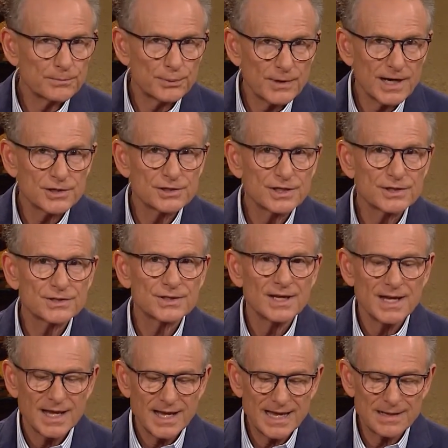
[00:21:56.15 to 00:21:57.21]
precious
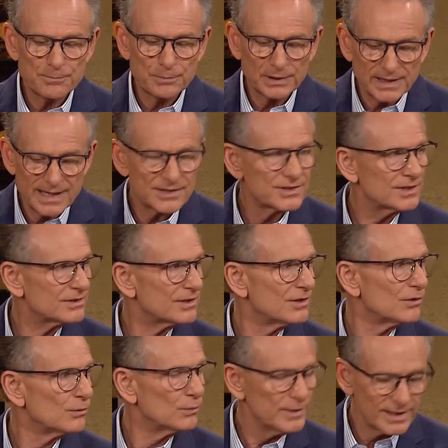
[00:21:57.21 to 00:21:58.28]
and pleasant
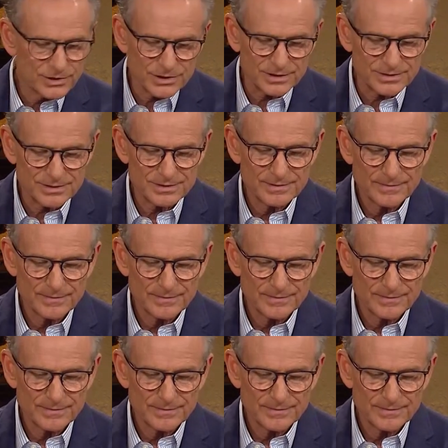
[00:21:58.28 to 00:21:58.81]
riches.